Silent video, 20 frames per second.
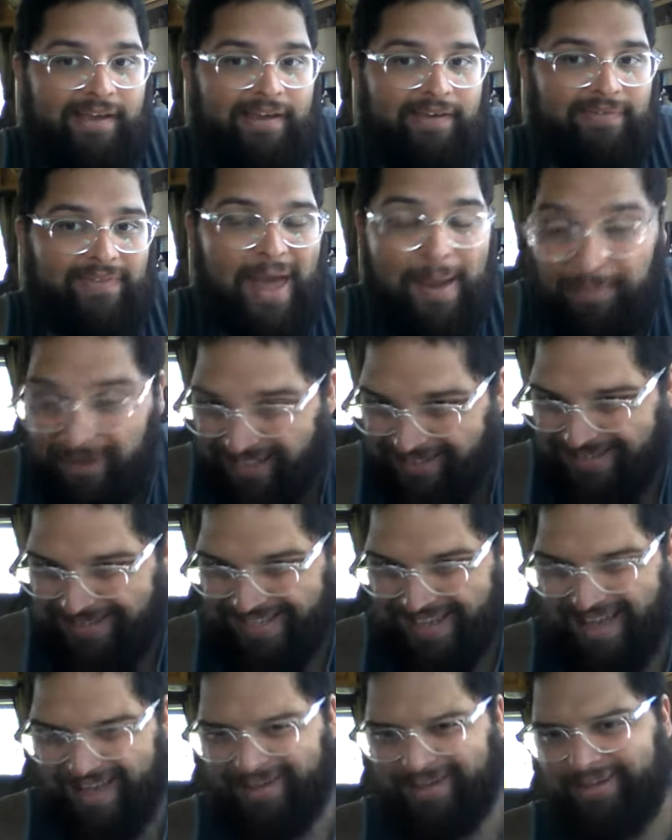That being
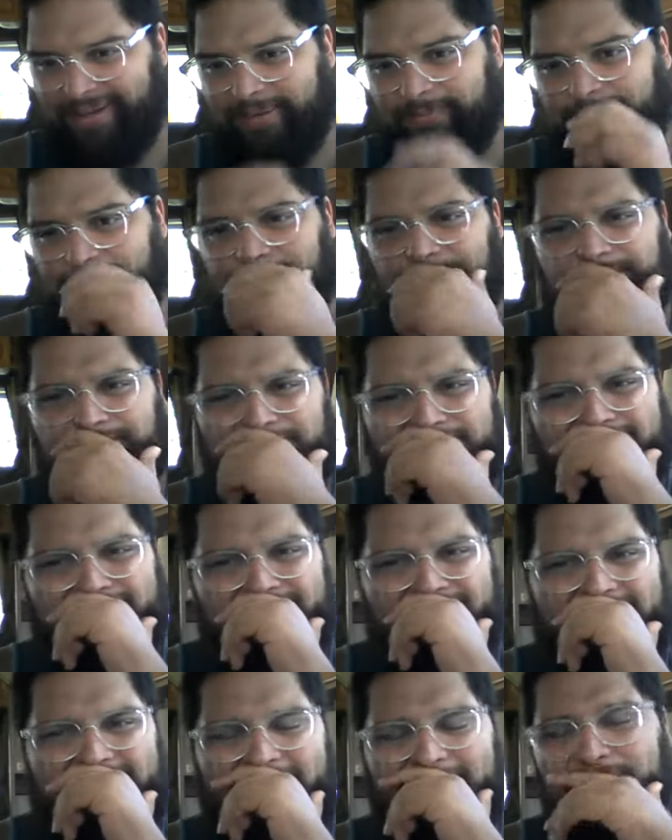said,
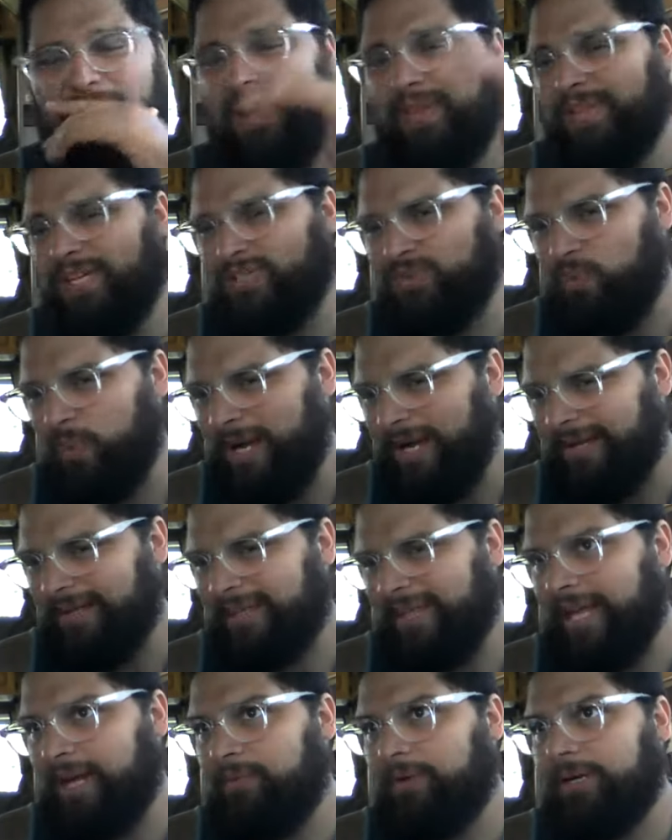I'm on this
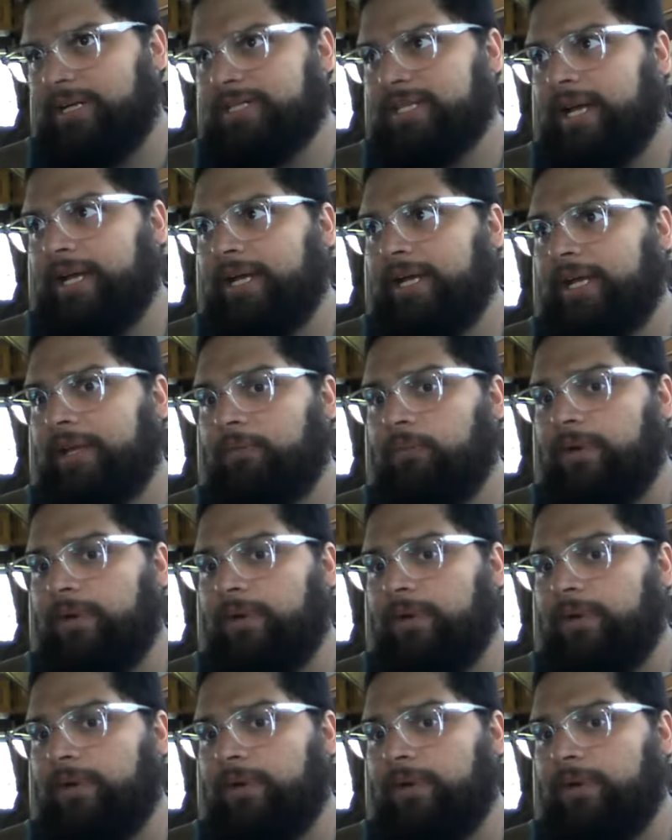weird thing where it's like,